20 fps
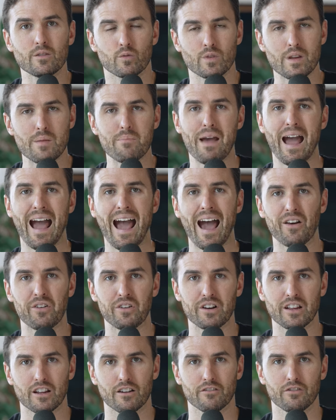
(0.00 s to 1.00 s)

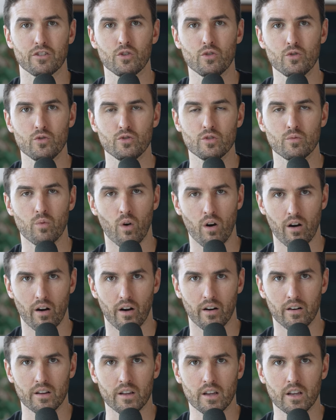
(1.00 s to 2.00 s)
repatterning of who you
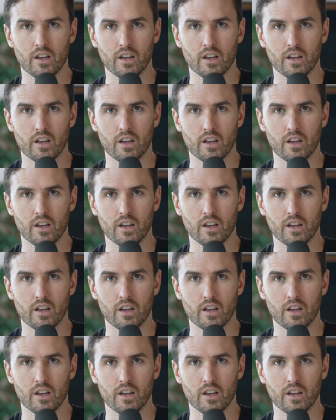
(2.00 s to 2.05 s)
are.